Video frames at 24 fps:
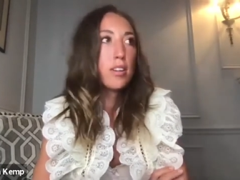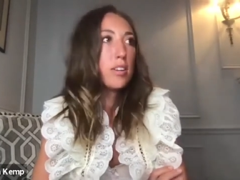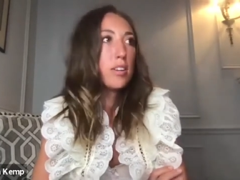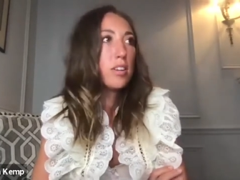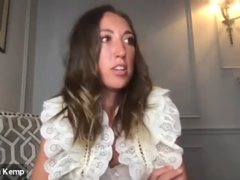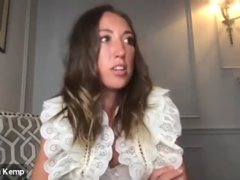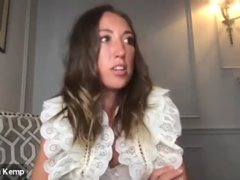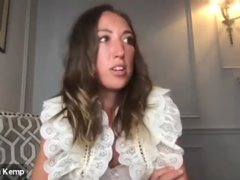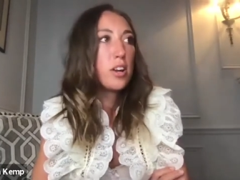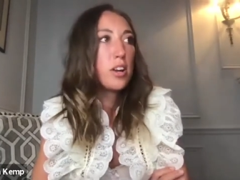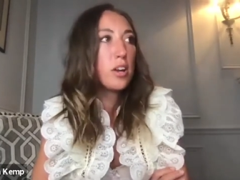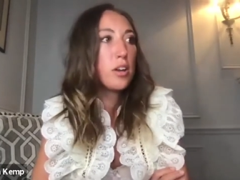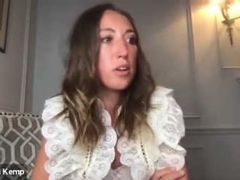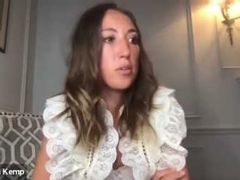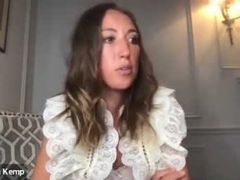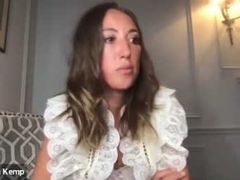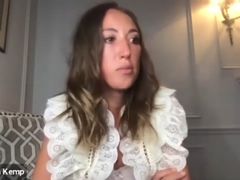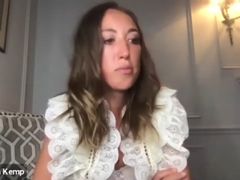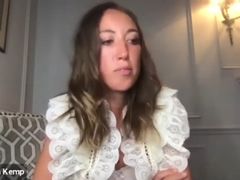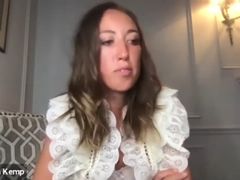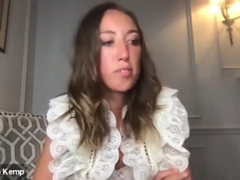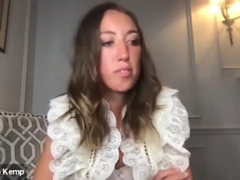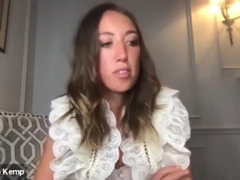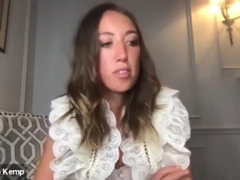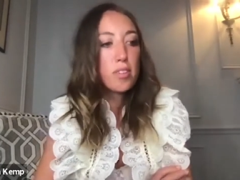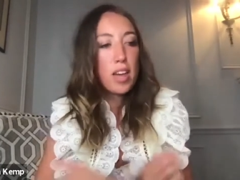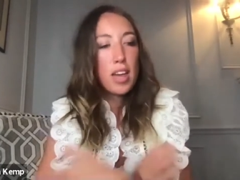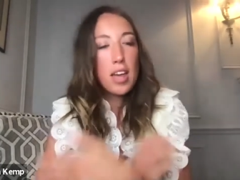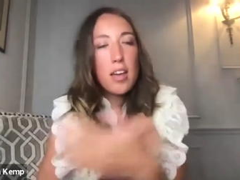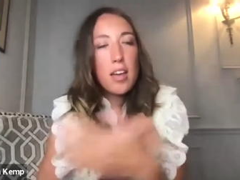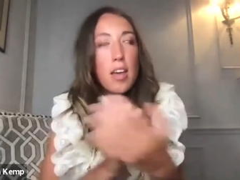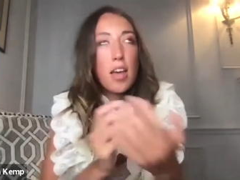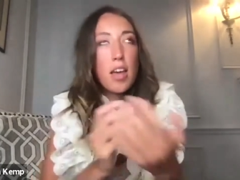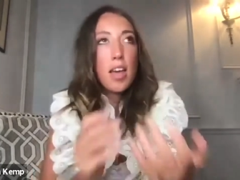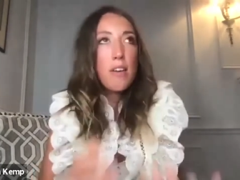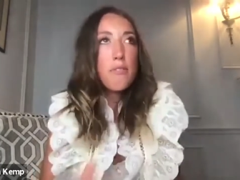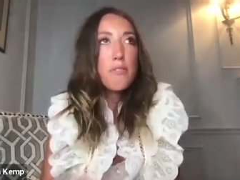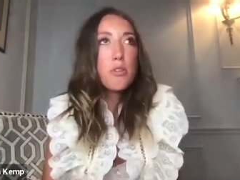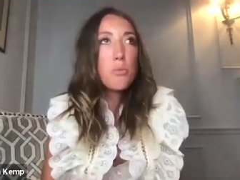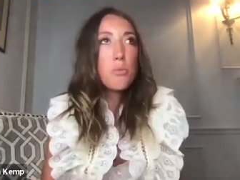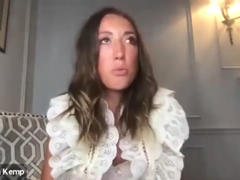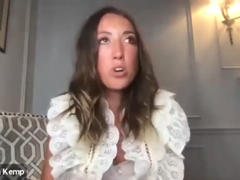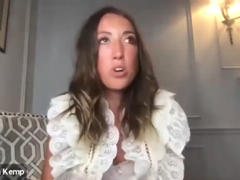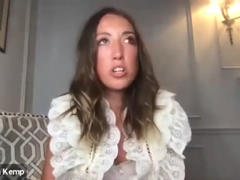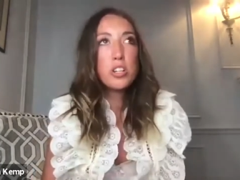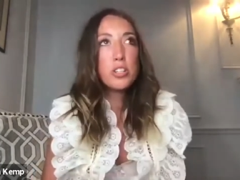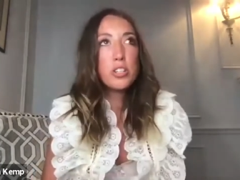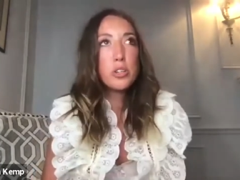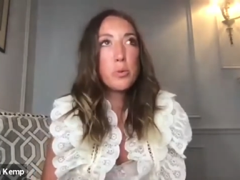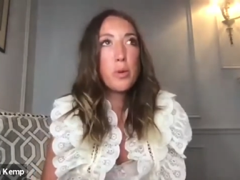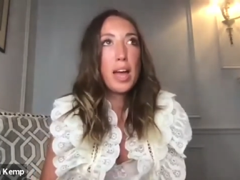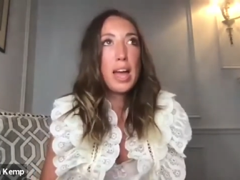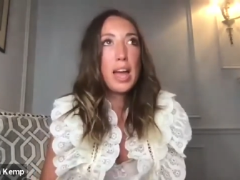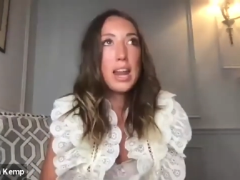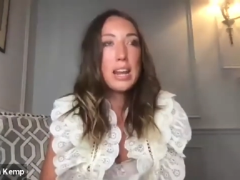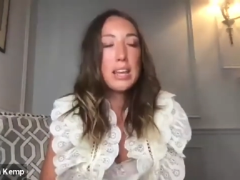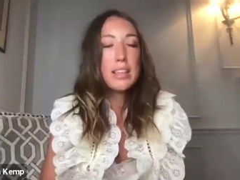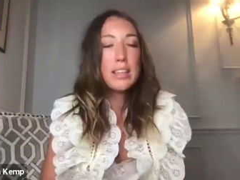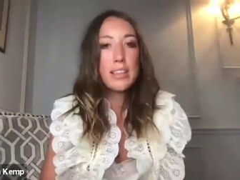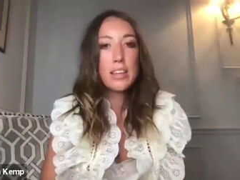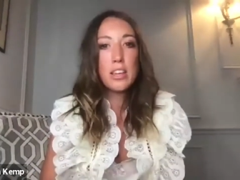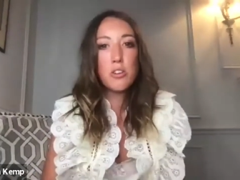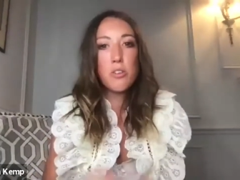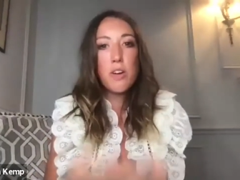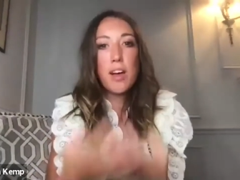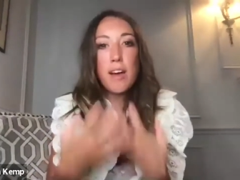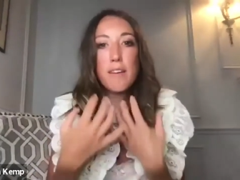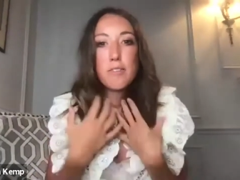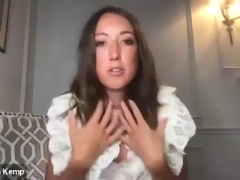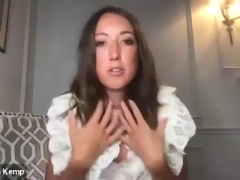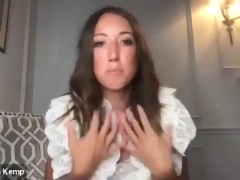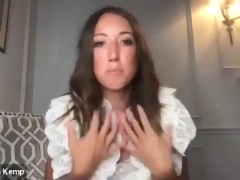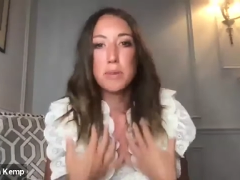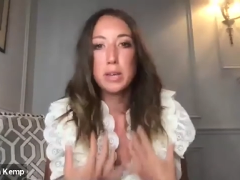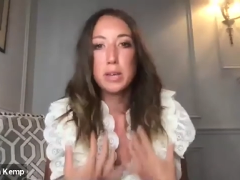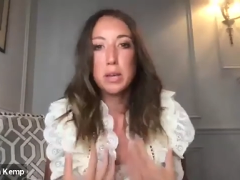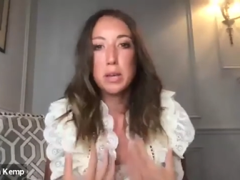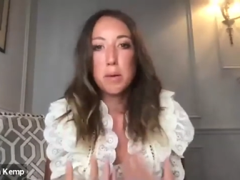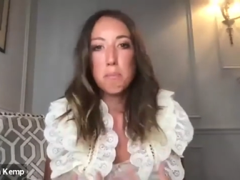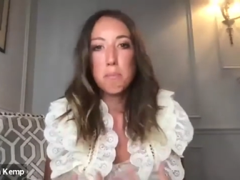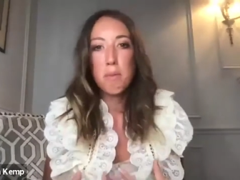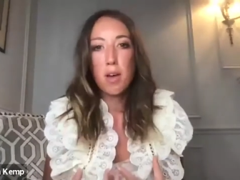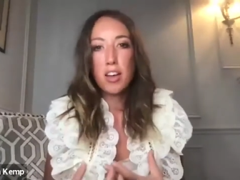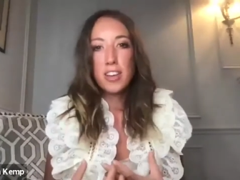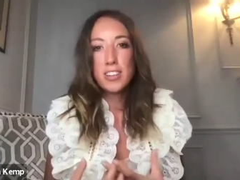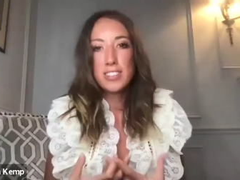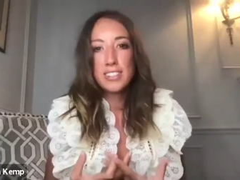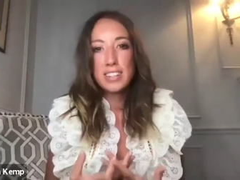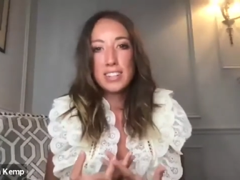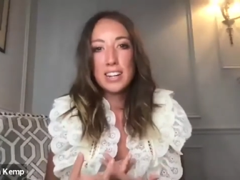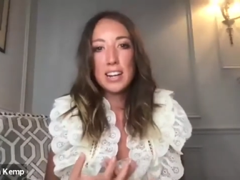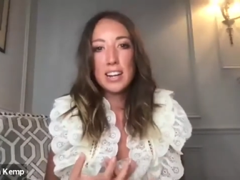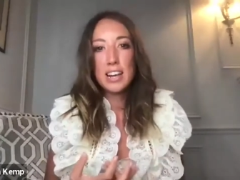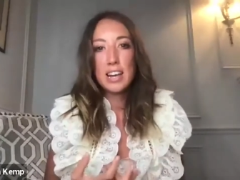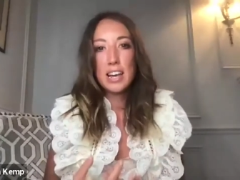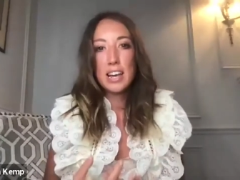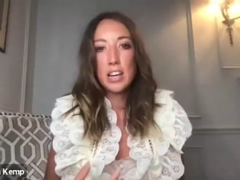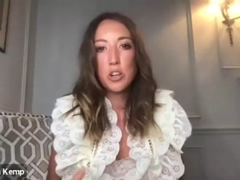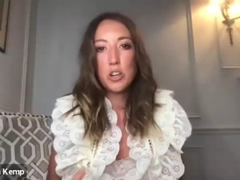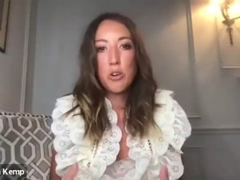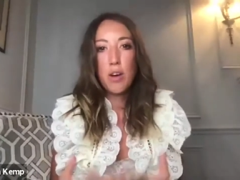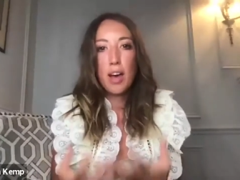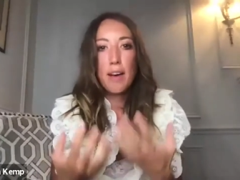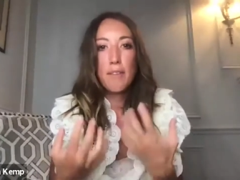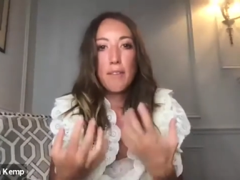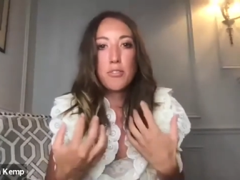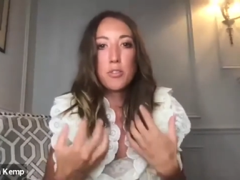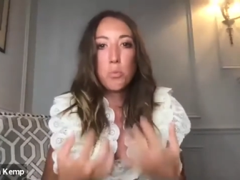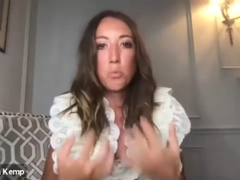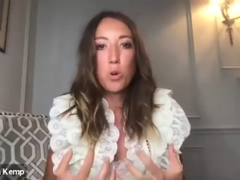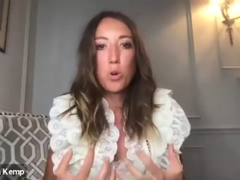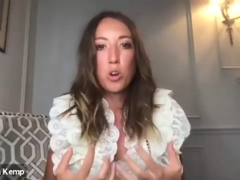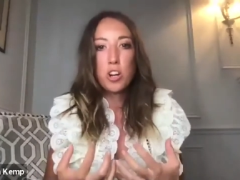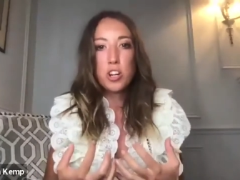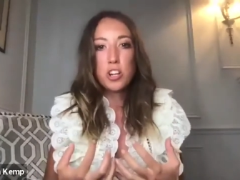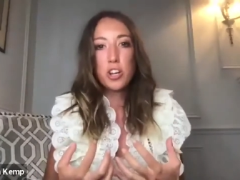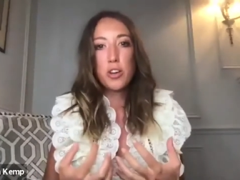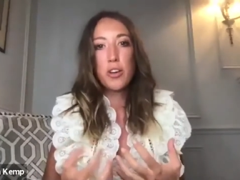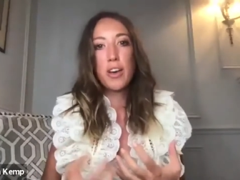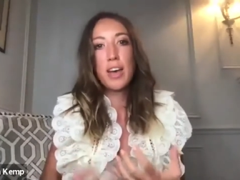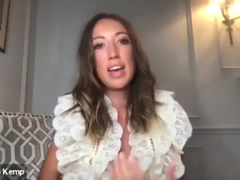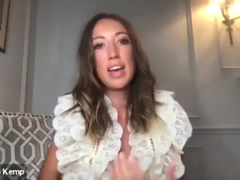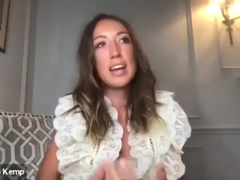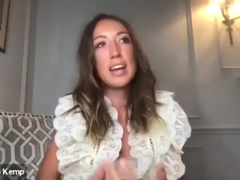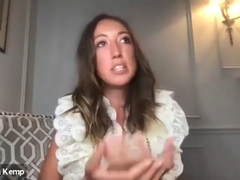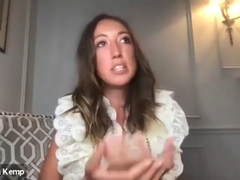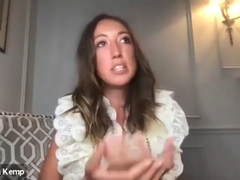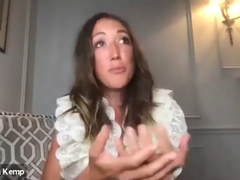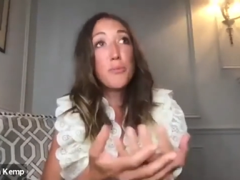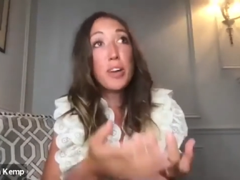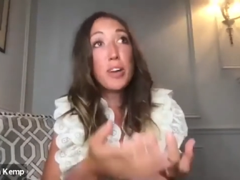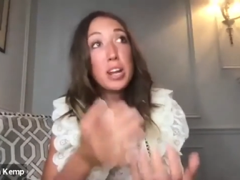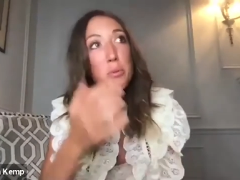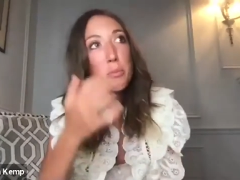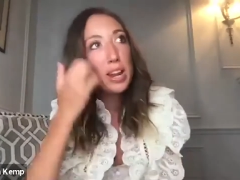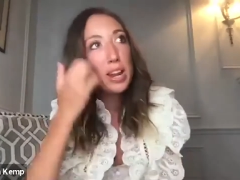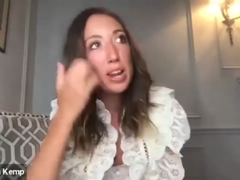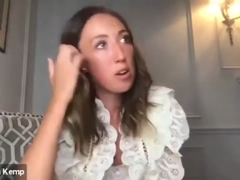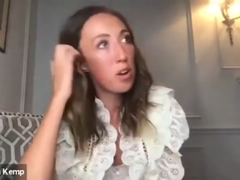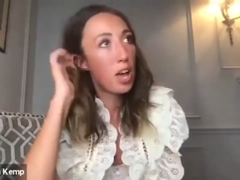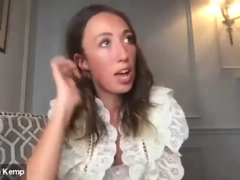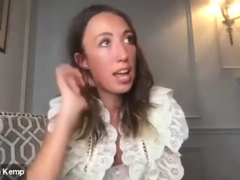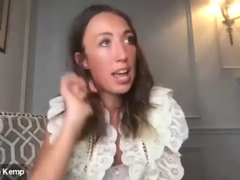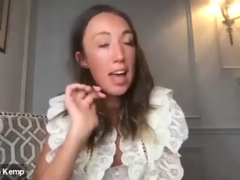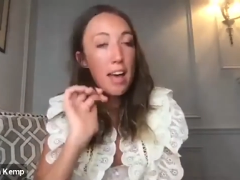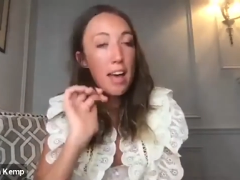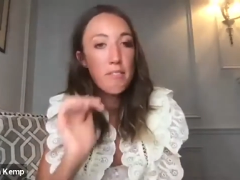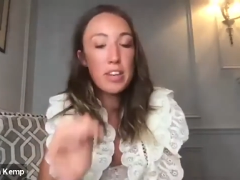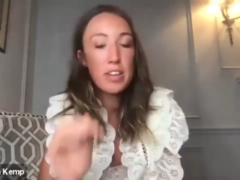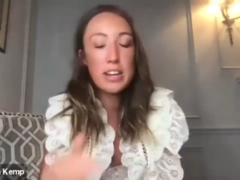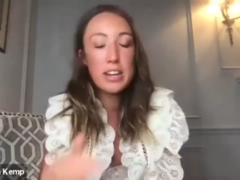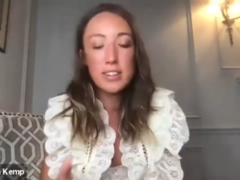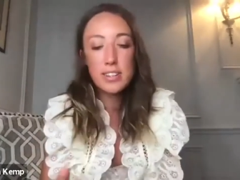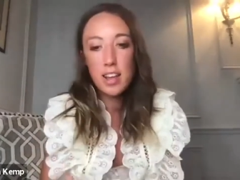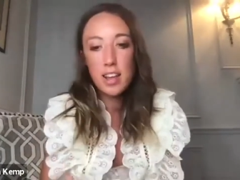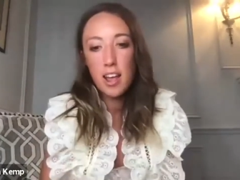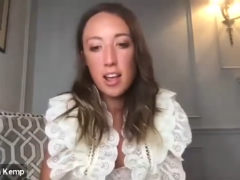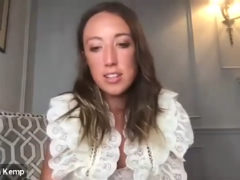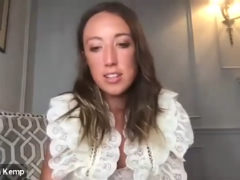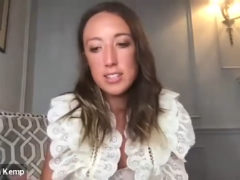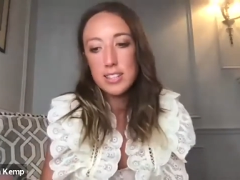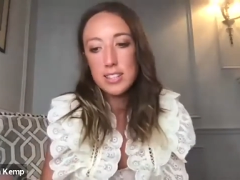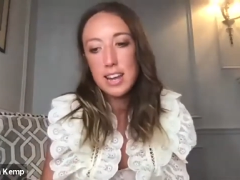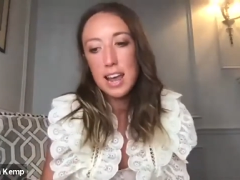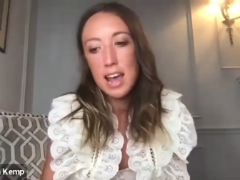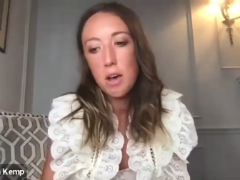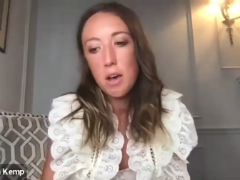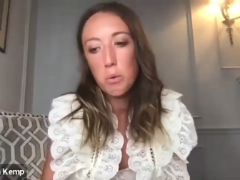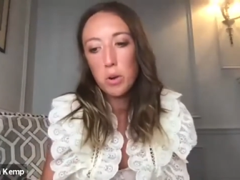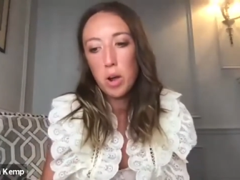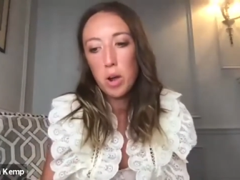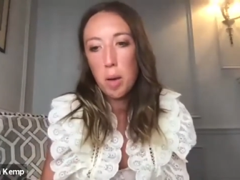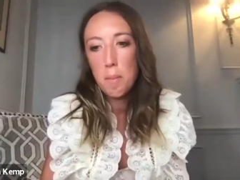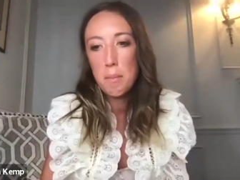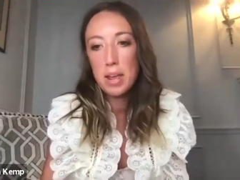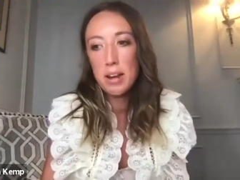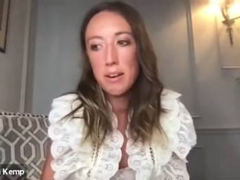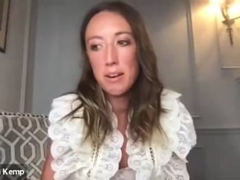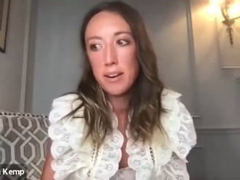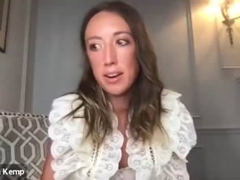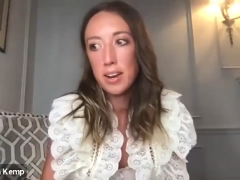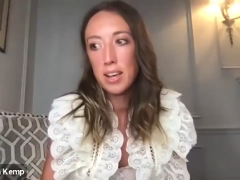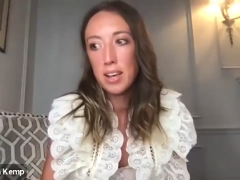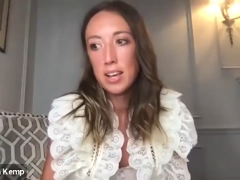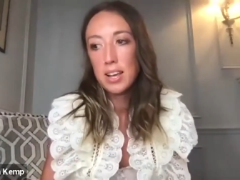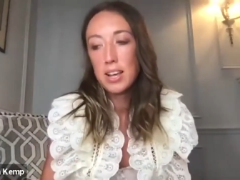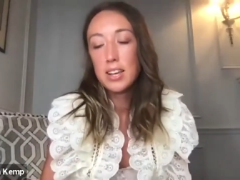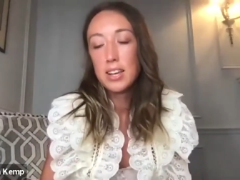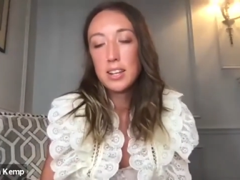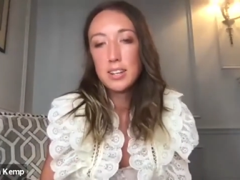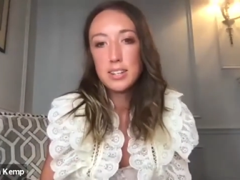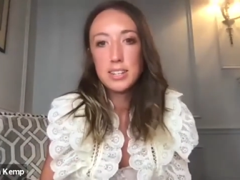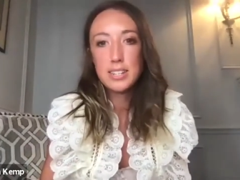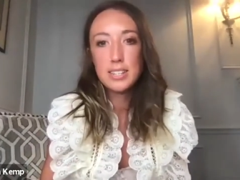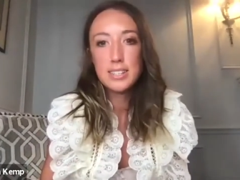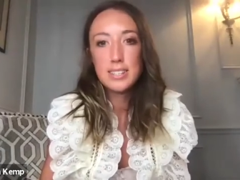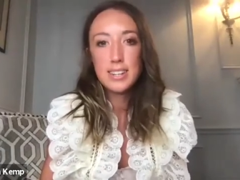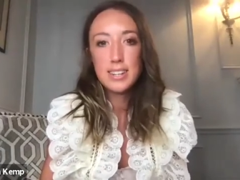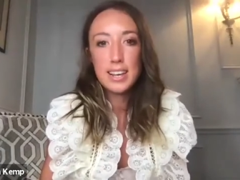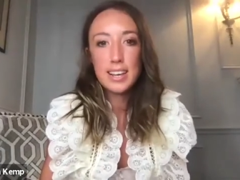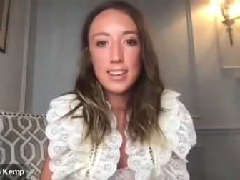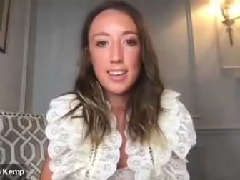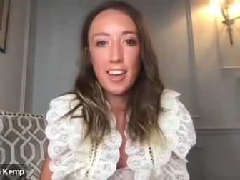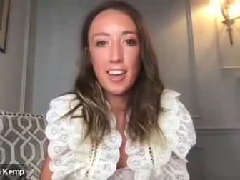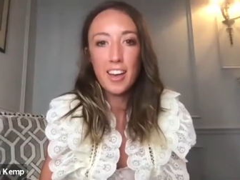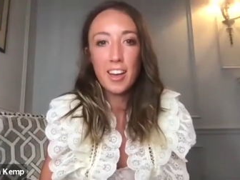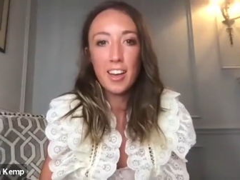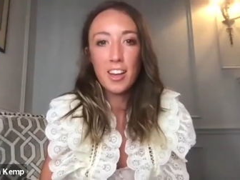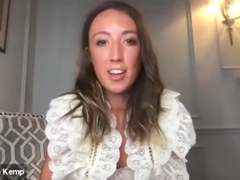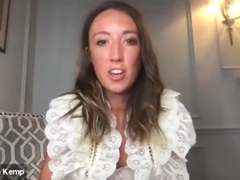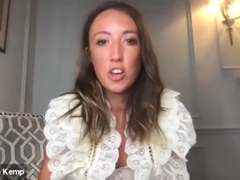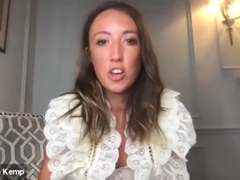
you know, if you want to do anything, you have to be immersed in it. You have to want to do it. And it's funny when I have interns now come in to Sticker